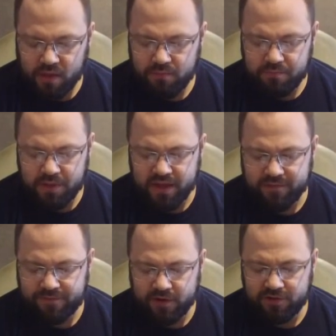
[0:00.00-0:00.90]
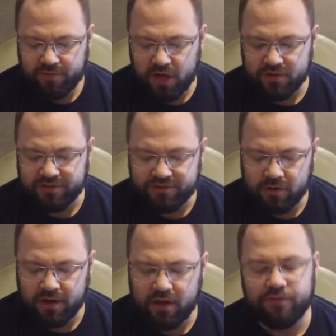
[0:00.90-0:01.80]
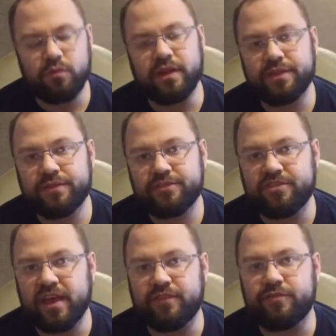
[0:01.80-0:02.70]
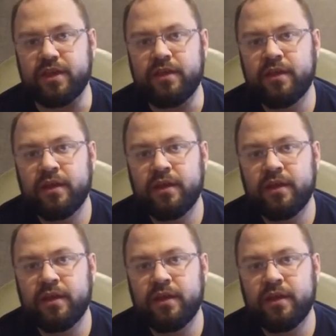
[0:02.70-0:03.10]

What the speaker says: But first of all, to start off with safety,